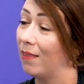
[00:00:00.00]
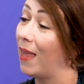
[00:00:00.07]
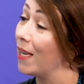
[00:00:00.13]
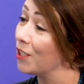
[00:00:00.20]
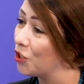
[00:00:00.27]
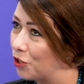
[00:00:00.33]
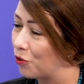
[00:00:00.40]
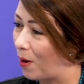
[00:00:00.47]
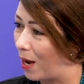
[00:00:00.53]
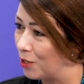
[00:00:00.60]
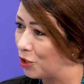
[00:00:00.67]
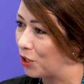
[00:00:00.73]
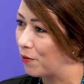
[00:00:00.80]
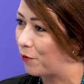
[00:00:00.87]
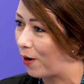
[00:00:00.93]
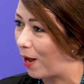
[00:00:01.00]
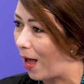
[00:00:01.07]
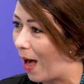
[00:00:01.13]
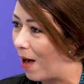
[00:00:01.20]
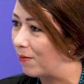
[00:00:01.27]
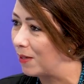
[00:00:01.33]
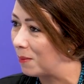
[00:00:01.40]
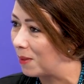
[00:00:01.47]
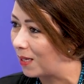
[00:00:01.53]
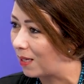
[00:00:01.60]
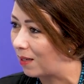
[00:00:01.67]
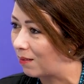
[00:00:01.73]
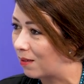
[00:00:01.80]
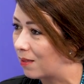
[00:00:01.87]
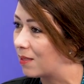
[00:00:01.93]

Thanks, Jiranji, for having me here.